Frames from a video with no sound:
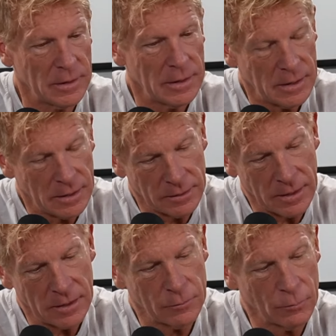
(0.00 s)
Yeah. Mm-hmm. And a
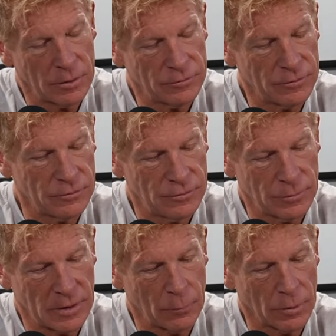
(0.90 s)
guy that runs the gym
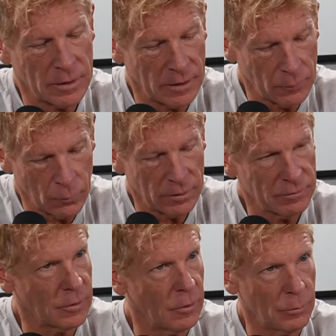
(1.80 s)
that I work at and wanted
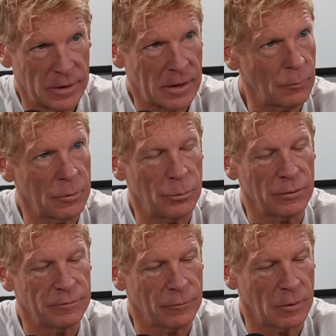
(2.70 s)
a Cobra, he had one
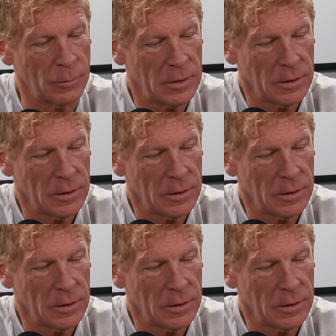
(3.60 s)
built for him.